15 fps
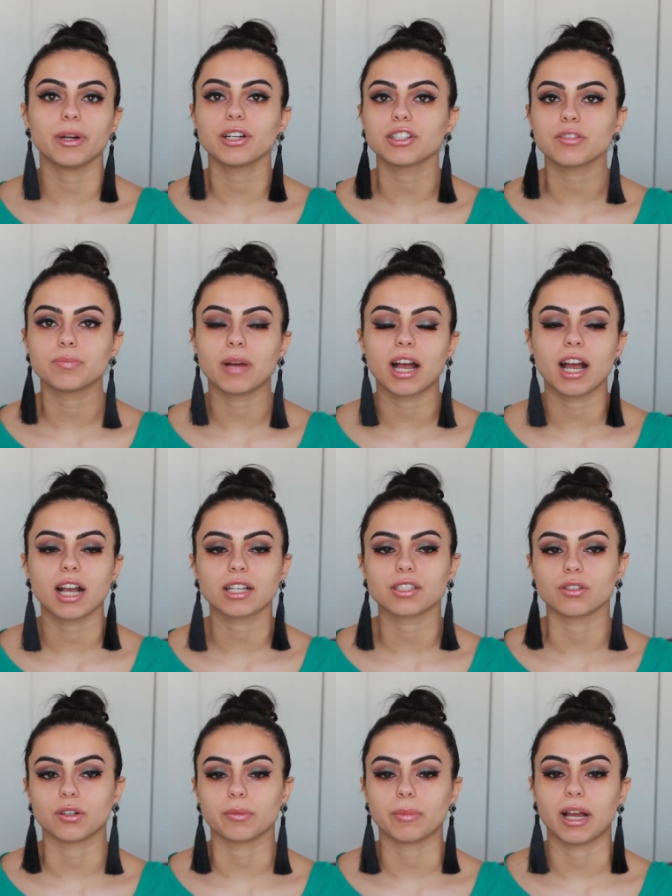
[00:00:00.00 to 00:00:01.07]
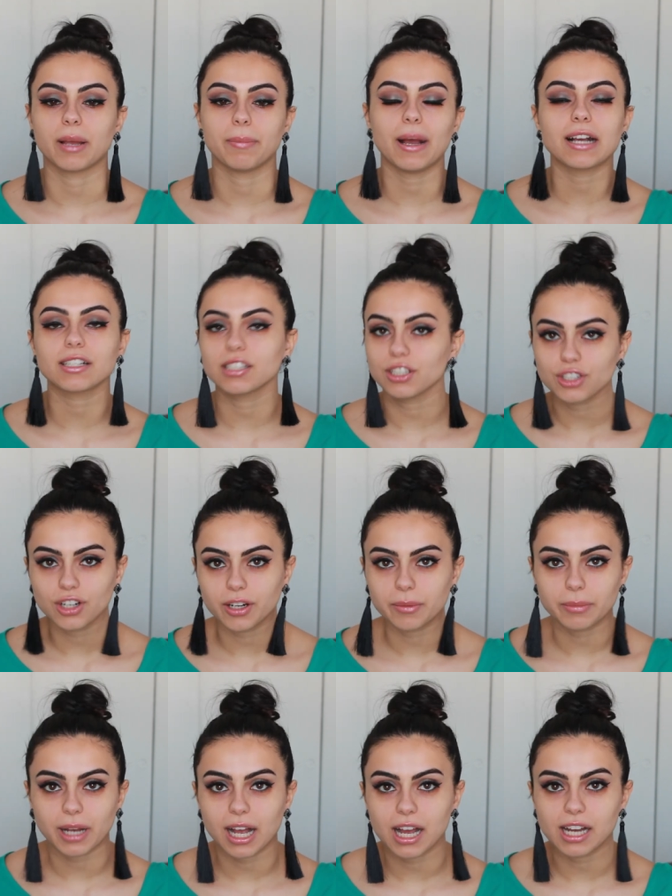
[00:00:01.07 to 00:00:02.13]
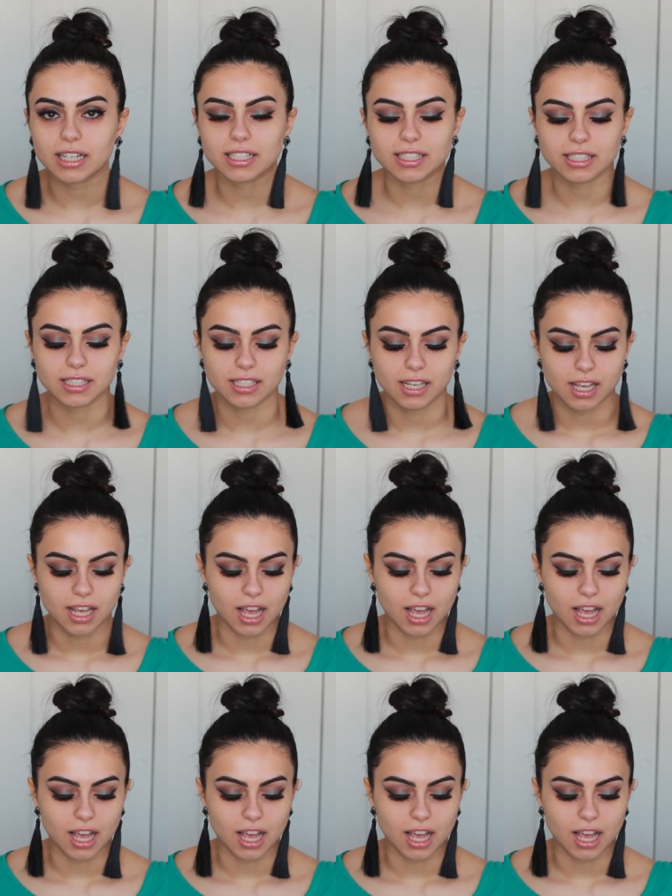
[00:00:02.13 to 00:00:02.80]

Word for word: Birch Box or my BoxyCharm box.